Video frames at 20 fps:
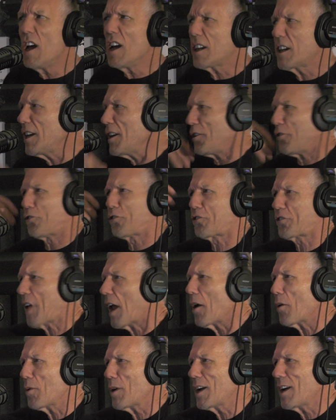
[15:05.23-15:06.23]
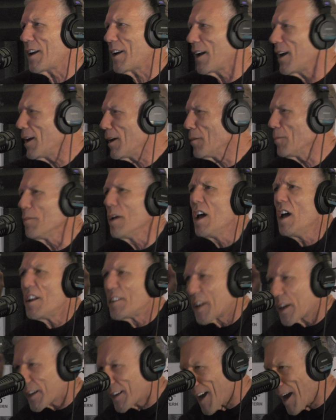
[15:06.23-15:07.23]
Kid is staring at him.
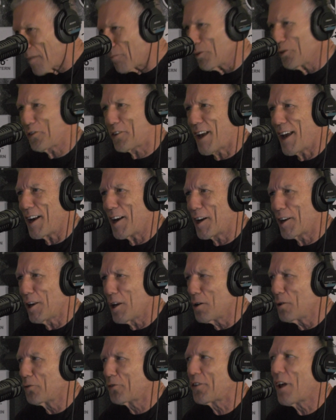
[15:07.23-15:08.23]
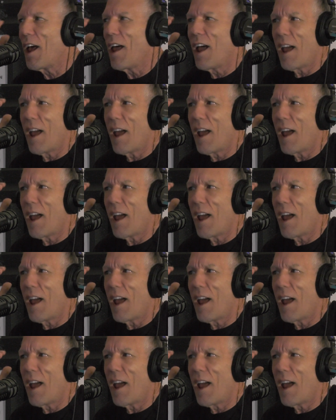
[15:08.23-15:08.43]
The camera's getting close.